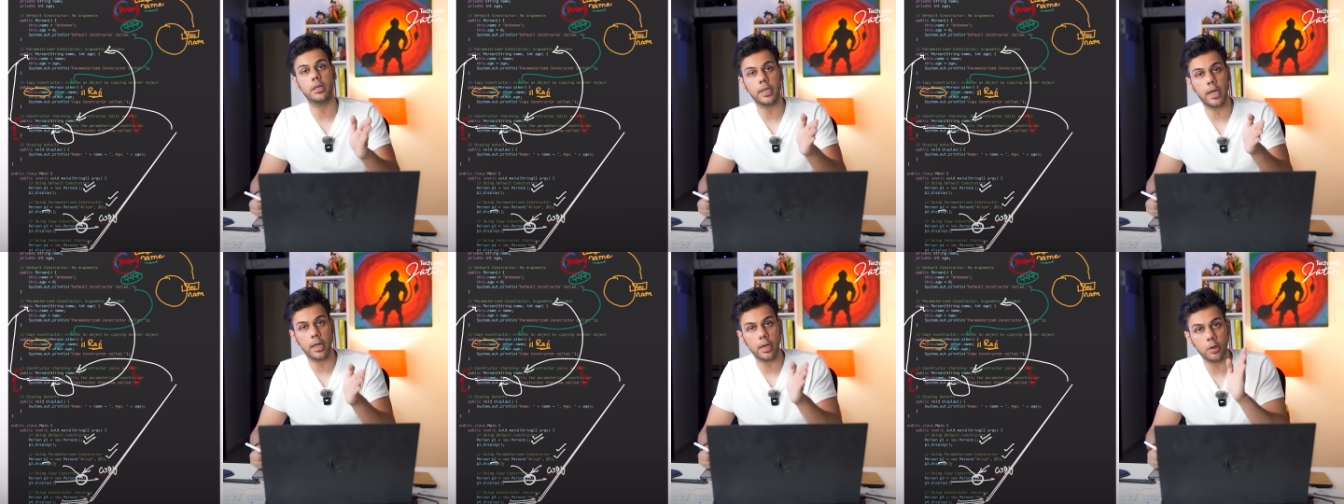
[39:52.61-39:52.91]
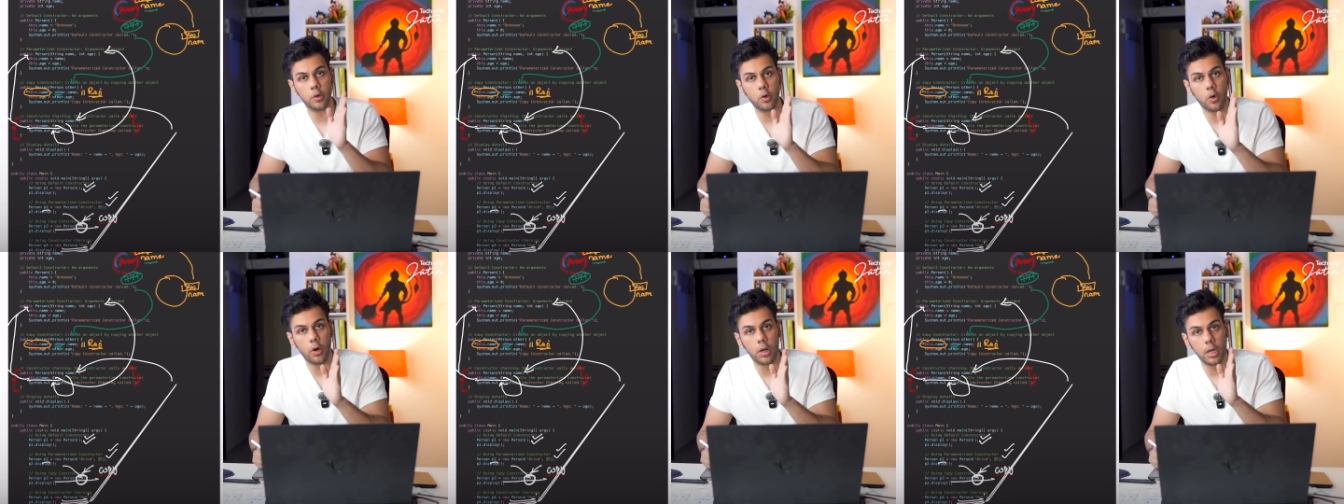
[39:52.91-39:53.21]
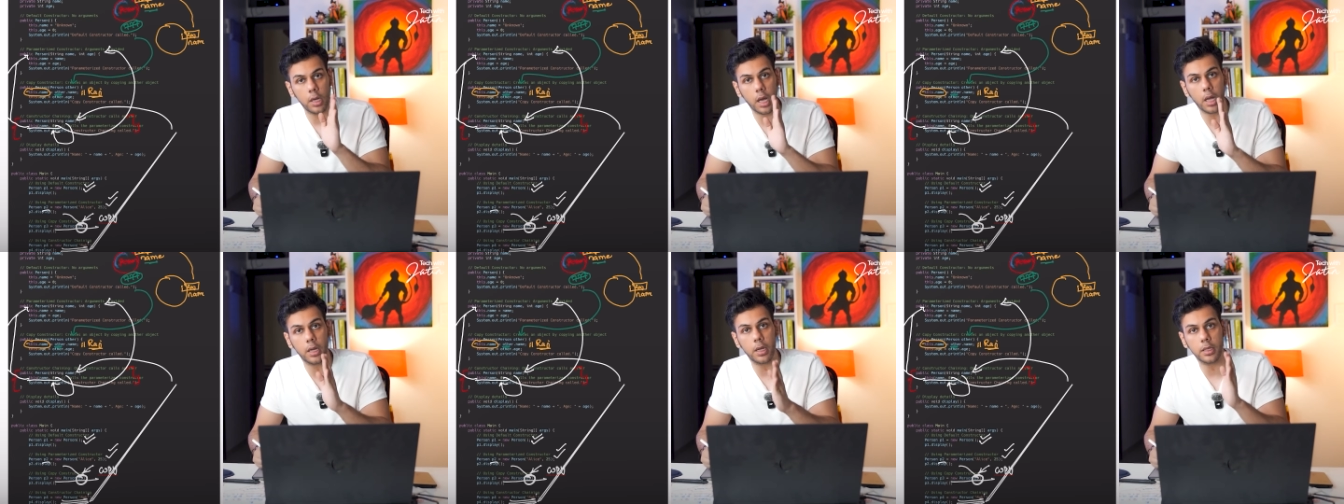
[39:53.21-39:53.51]
can call
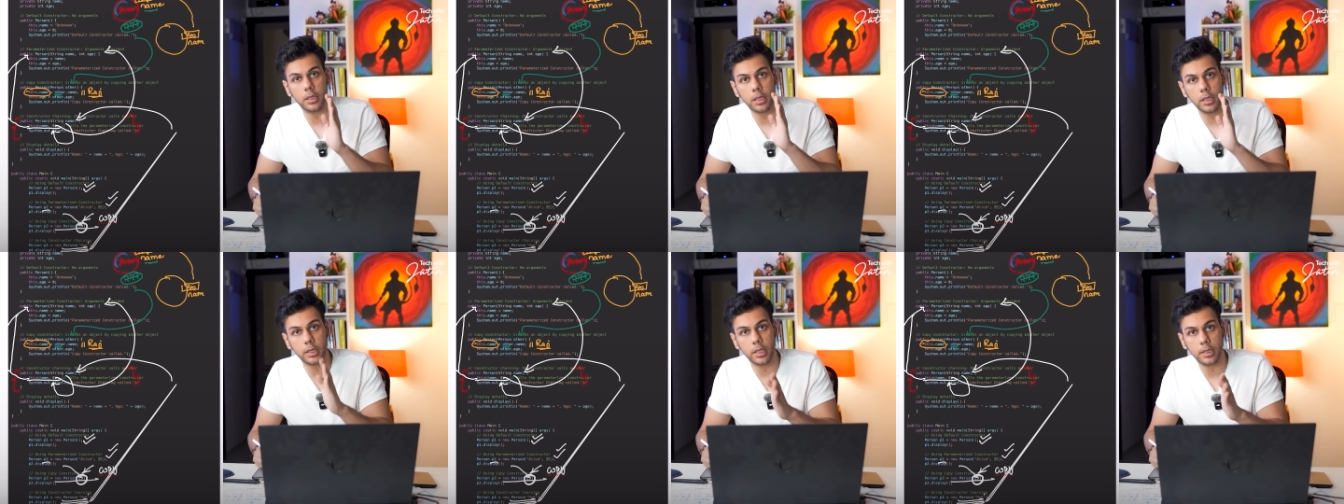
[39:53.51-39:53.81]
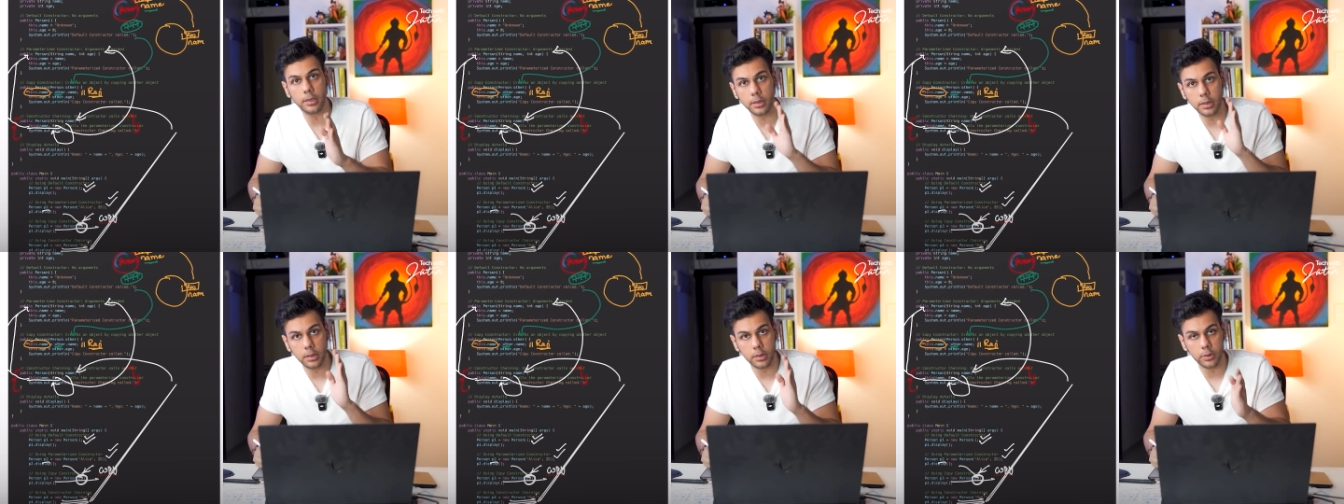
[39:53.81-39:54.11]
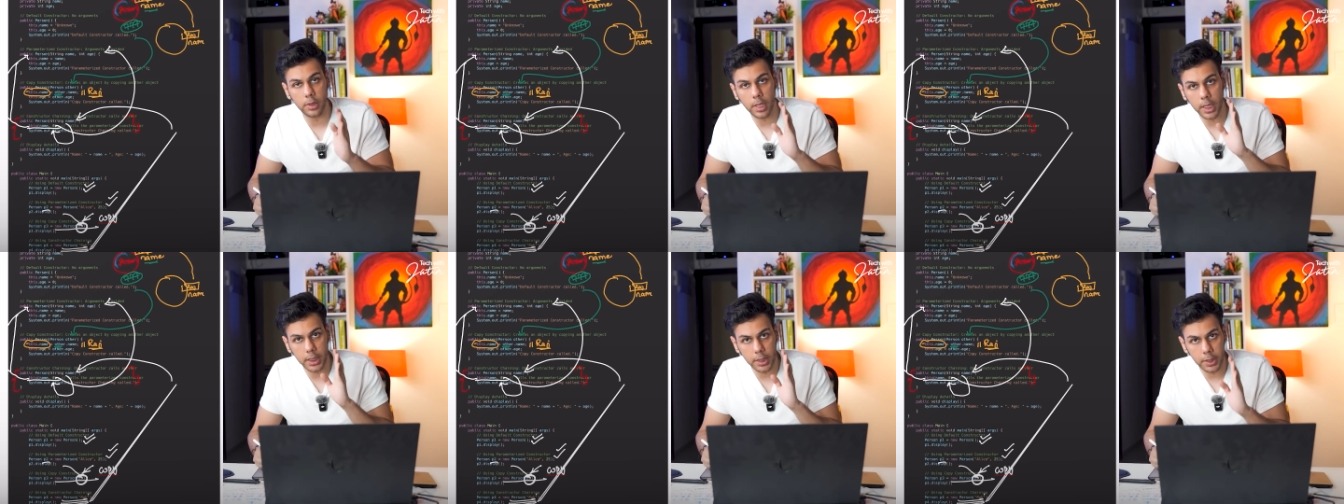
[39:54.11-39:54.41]
another
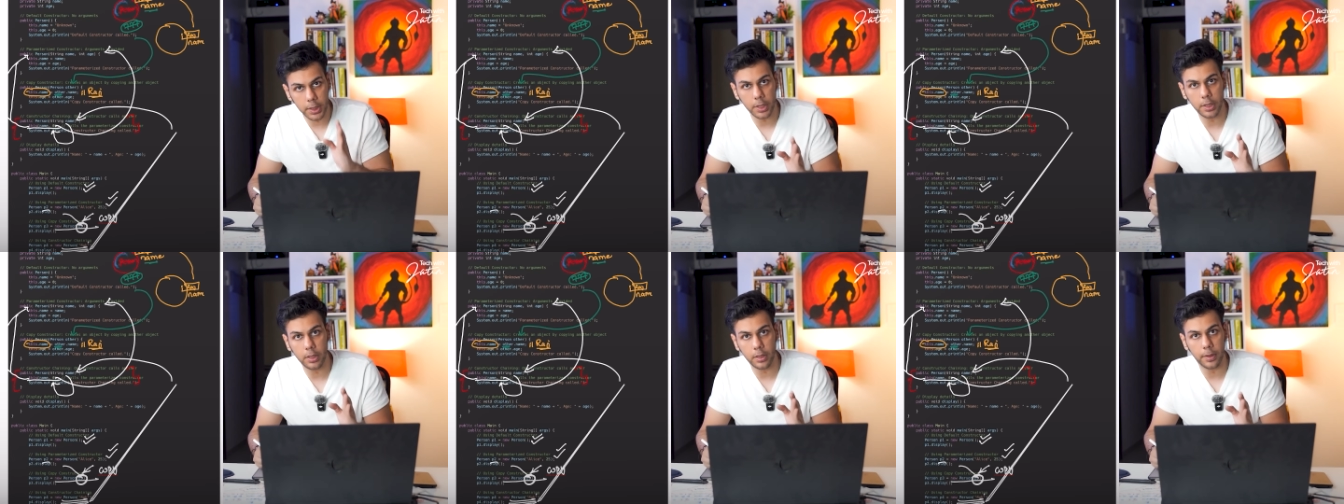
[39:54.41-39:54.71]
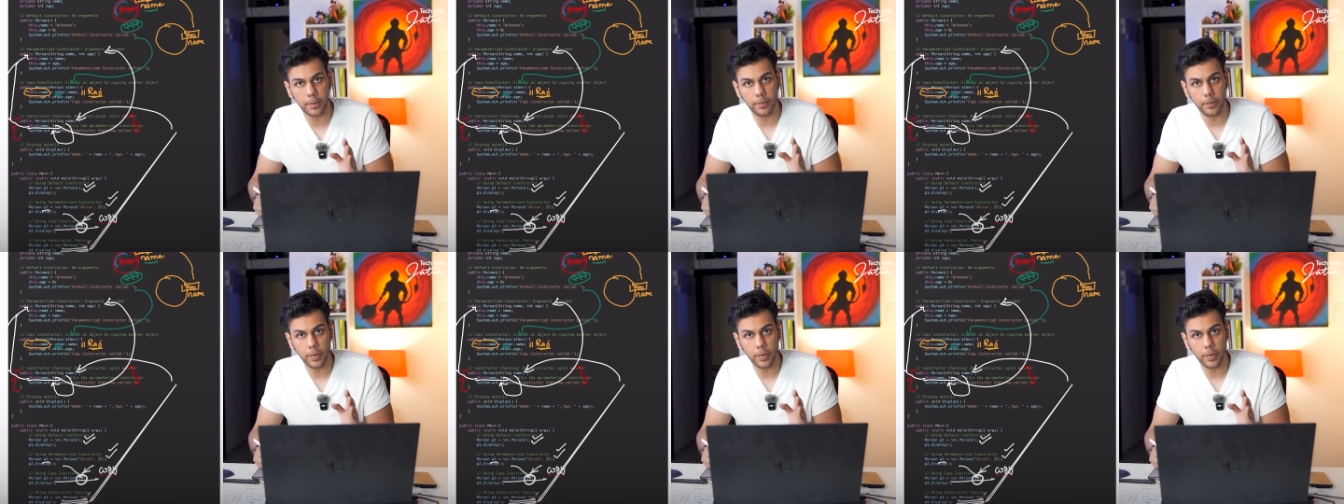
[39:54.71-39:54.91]
constructor.